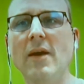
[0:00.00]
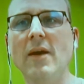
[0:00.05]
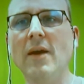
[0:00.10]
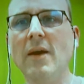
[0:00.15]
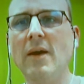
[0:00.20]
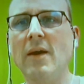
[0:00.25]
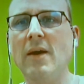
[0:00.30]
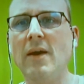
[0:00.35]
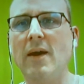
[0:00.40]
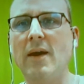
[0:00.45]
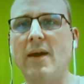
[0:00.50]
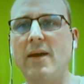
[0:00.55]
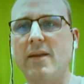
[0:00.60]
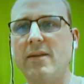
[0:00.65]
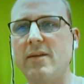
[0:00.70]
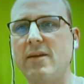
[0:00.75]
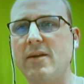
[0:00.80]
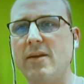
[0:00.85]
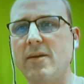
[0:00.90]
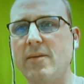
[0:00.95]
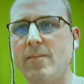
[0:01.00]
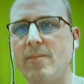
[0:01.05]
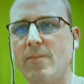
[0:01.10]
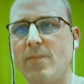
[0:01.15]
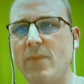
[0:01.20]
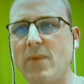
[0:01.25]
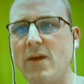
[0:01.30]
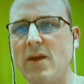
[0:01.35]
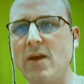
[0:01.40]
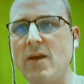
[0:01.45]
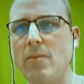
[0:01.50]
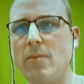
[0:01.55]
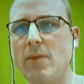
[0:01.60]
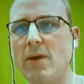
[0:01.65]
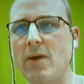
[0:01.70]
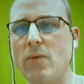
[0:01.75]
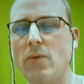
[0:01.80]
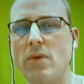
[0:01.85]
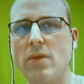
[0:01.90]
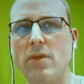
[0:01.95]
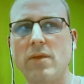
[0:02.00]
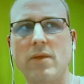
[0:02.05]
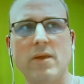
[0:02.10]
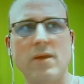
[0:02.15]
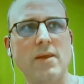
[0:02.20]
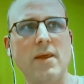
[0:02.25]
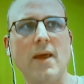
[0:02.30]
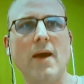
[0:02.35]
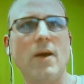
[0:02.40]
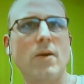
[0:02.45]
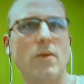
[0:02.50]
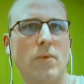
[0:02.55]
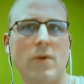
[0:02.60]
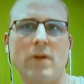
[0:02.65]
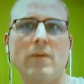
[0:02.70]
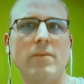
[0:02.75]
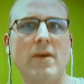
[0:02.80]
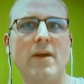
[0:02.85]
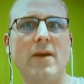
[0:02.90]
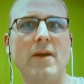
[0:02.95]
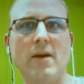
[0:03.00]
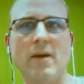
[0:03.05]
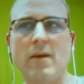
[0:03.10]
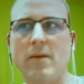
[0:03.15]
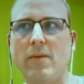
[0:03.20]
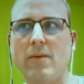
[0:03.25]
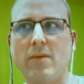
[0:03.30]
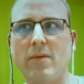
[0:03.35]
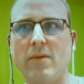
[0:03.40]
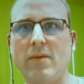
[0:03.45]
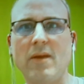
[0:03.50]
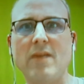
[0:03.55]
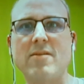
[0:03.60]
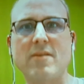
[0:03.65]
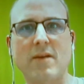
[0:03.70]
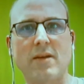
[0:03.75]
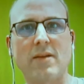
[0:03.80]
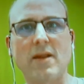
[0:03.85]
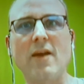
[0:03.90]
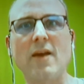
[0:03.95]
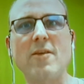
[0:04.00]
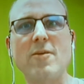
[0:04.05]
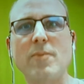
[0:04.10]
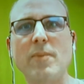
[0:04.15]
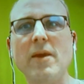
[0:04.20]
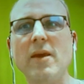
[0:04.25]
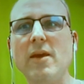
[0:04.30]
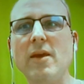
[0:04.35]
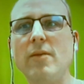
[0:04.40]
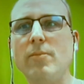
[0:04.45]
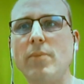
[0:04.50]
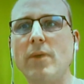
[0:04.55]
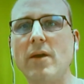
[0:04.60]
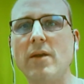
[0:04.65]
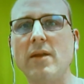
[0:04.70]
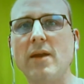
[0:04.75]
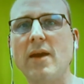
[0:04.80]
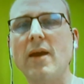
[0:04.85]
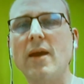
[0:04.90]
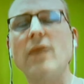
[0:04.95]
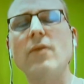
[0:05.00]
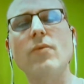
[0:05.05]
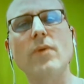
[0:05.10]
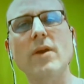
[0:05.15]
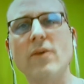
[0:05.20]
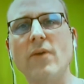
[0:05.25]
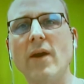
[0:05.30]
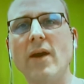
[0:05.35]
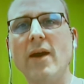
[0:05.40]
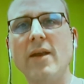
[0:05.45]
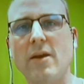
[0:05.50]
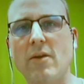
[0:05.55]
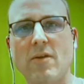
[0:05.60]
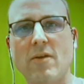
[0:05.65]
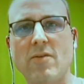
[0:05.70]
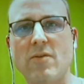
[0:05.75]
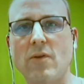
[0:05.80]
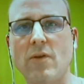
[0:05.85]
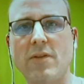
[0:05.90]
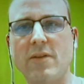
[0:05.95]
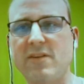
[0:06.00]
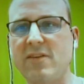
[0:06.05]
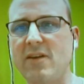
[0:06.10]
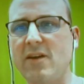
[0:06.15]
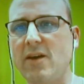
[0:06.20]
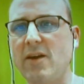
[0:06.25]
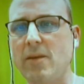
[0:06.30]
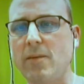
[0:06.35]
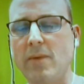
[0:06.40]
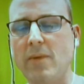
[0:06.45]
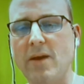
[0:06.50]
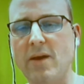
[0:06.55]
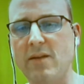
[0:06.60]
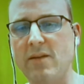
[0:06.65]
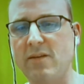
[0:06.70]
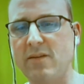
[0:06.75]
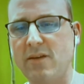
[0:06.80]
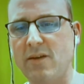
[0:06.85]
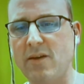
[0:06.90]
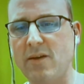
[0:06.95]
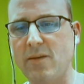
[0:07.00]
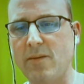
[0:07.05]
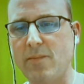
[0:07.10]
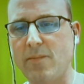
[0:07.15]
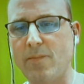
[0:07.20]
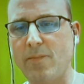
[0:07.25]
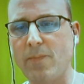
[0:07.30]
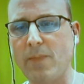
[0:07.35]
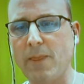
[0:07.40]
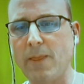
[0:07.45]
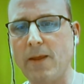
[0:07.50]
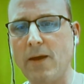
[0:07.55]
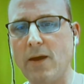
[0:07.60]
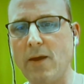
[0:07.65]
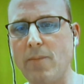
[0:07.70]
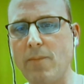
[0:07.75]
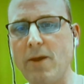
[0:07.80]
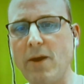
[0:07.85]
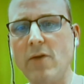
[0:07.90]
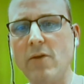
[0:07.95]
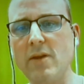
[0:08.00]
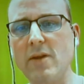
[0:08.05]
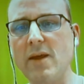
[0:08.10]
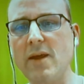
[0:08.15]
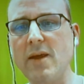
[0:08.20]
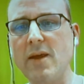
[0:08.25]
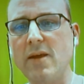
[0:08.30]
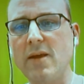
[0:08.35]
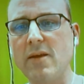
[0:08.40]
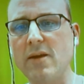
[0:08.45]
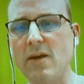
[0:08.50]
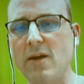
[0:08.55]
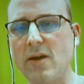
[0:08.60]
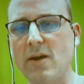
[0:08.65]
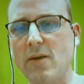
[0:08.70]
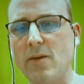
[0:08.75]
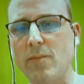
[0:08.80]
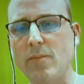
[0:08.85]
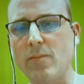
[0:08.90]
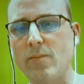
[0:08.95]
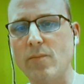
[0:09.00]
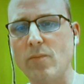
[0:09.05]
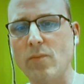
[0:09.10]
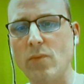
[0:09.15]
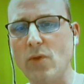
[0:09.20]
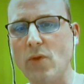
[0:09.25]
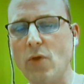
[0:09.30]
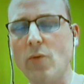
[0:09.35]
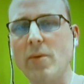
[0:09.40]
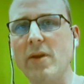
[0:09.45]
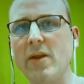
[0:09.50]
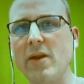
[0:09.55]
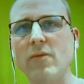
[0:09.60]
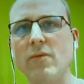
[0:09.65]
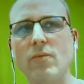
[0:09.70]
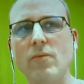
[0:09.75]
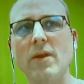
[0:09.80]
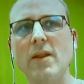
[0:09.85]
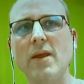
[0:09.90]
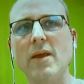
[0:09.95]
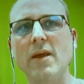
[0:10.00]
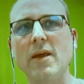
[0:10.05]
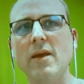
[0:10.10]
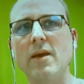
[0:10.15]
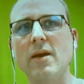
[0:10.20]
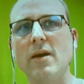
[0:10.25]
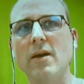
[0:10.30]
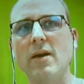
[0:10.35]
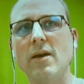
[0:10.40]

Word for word: And um, they came back with, yeah, well, uh, it's got nice speed, but I get read-write errors all the time. And um, uh, apparently, um, nobody really uh,